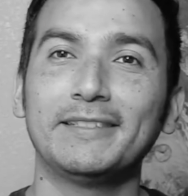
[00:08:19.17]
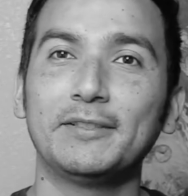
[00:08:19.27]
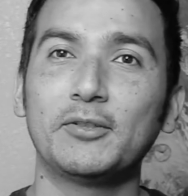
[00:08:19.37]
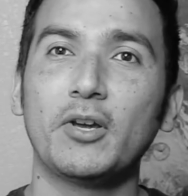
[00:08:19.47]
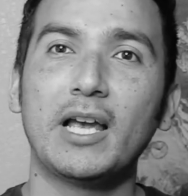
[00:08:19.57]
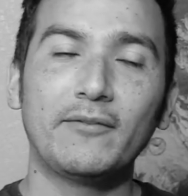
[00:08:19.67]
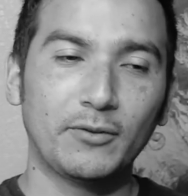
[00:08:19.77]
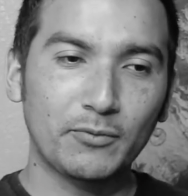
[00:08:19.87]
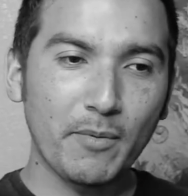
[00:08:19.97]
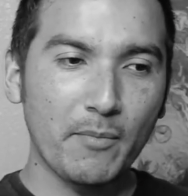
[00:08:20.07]
So I have to
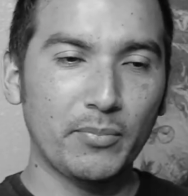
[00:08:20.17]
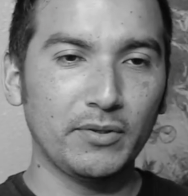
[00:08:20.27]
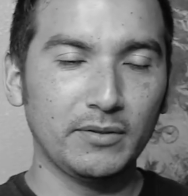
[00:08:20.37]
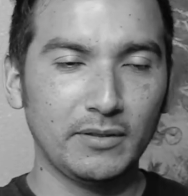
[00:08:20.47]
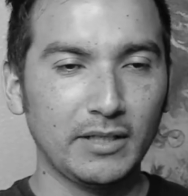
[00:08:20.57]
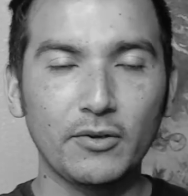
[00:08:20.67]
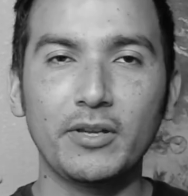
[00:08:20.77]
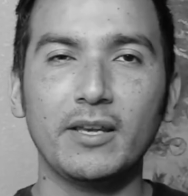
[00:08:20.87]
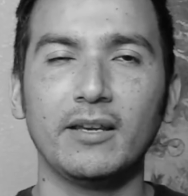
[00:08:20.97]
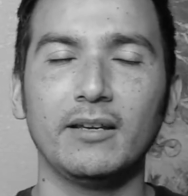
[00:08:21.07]
remember, like, oh
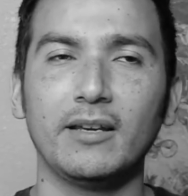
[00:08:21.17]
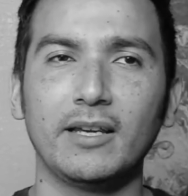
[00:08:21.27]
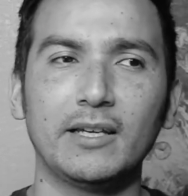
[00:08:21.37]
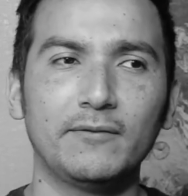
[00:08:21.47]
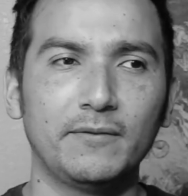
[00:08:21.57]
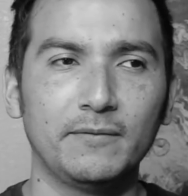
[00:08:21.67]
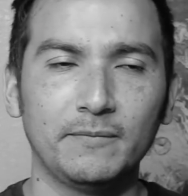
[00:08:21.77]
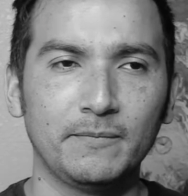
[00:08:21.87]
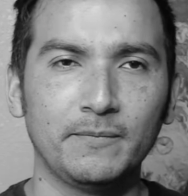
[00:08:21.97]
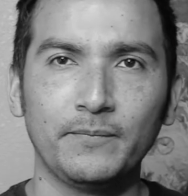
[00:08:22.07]
yeah, I have,
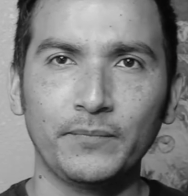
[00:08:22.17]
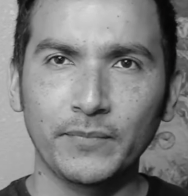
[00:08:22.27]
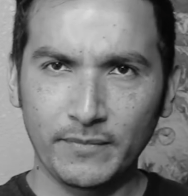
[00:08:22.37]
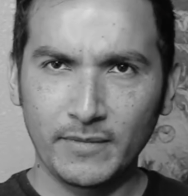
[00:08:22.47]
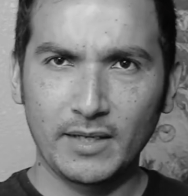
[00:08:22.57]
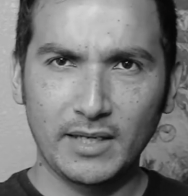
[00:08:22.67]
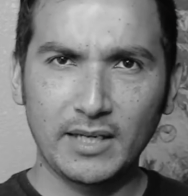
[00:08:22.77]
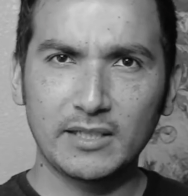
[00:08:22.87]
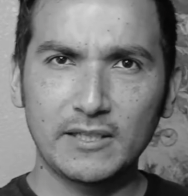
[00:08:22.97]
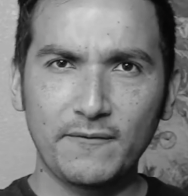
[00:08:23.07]

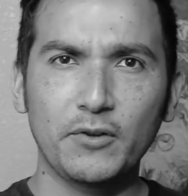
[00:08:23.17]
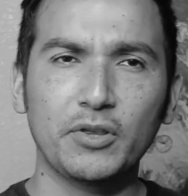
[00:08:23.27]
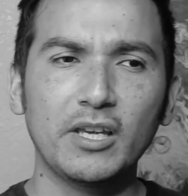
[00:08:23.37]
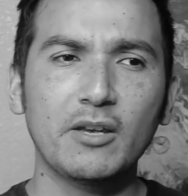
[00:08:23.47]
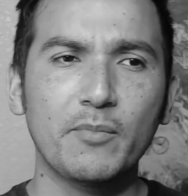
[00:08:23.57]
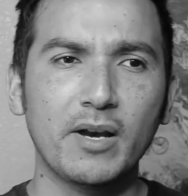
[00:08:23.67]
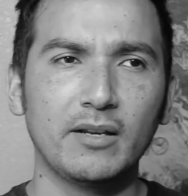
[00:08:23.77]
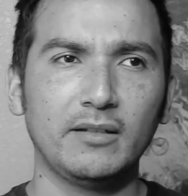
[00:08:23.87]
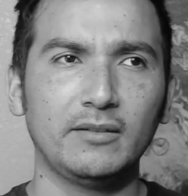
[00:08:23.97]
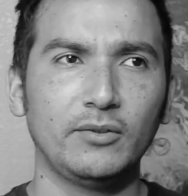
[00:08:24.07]
because if you think about
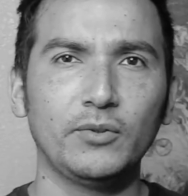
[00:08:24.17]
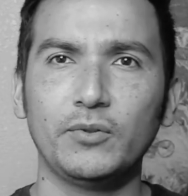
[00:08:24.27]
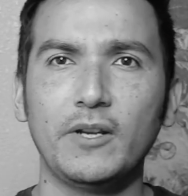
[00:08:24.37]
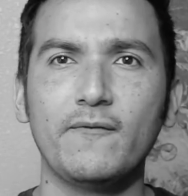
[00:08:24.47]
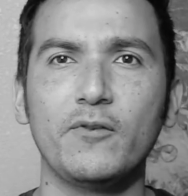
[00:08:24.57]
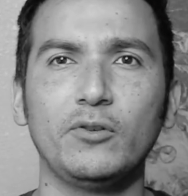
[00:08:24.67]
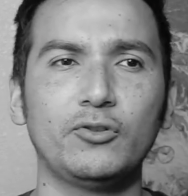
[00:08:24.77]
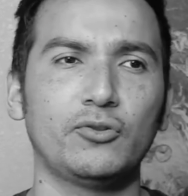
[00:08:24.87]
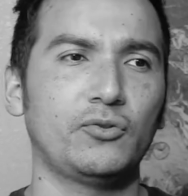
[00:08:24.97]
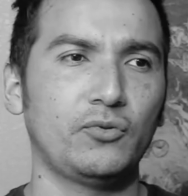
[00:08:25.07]
it, dude, if you
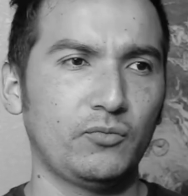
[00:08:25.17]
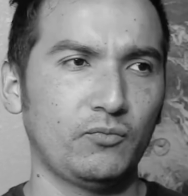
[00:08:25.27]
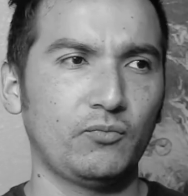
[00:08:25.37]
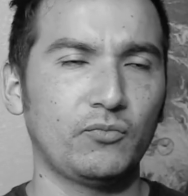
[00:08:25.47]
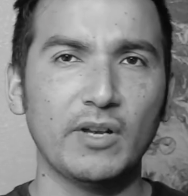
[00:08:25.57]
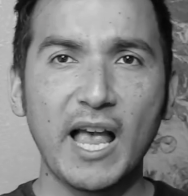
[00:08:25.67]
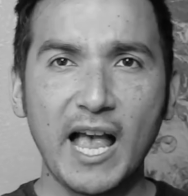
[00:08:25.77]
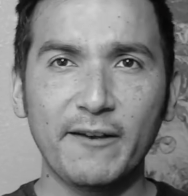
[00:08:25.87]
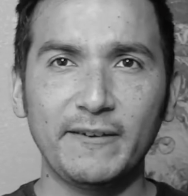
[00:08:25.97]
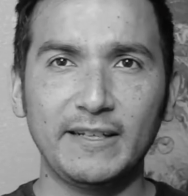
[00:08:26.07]
just
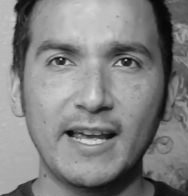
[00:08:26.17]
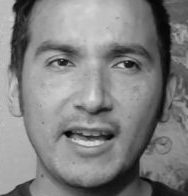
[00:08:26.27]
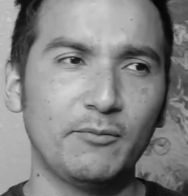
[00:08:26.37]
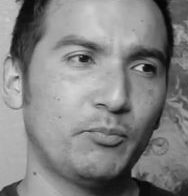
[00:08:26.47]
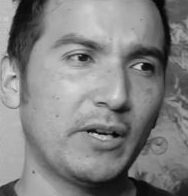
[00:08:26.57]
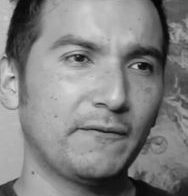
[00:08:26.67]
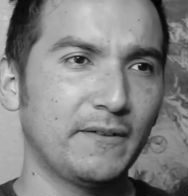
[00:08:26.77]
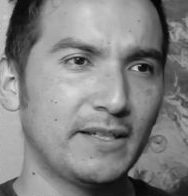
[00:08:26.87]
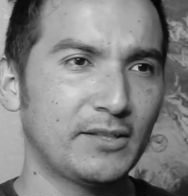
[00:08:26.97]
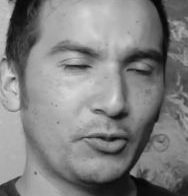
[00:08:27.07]
haven't had
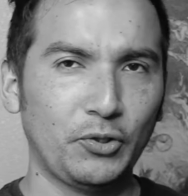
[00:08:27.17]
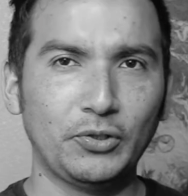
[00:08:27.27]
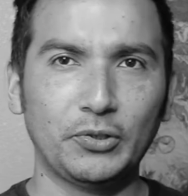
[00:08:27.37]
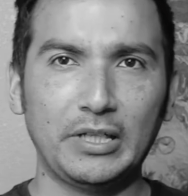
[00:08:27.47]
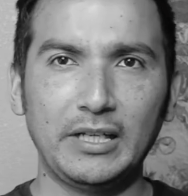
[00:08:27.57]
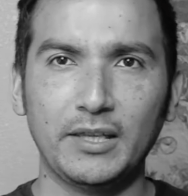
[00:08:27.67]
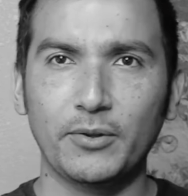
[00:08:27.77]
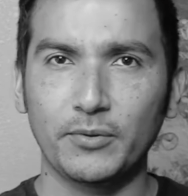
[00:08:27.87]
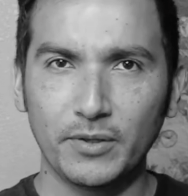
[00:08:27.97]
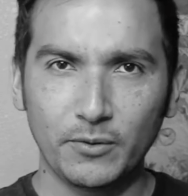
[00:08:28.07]
breakfast or you don't eat
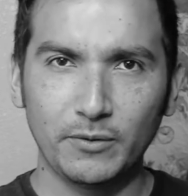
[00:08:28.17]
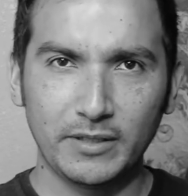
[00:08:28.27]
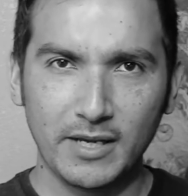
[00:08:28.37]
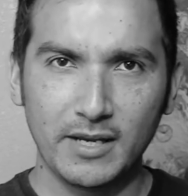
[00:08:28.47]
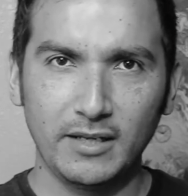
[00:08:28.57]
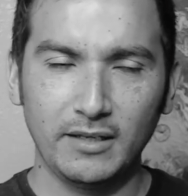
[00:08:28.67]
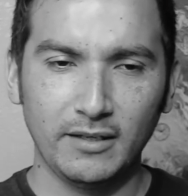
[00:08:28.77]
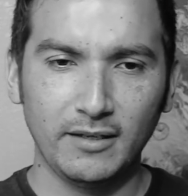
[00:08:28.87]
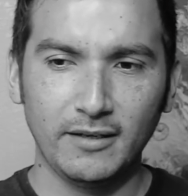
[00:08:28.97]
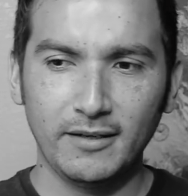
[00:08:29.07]
through the whole day,
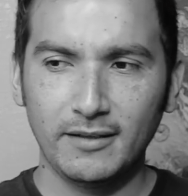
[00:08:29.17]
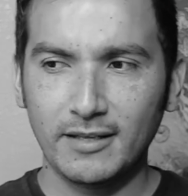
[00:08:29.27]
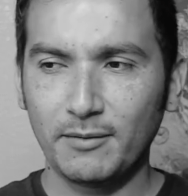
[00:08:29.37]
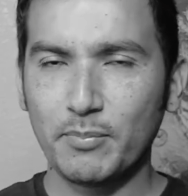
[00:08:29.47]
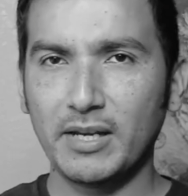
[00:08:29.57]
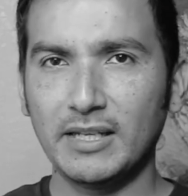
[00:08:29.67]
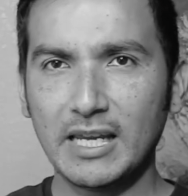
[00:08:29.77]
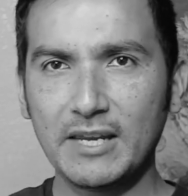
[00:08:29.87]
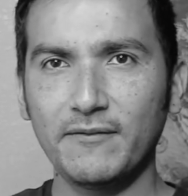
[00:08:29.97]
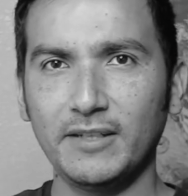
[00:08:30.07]
like by the
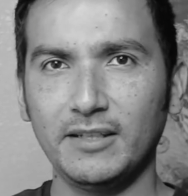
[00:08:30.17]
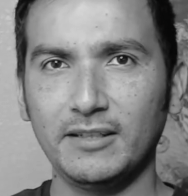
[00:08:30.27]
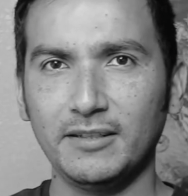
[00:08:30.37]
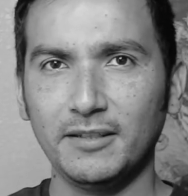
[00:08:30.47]
evening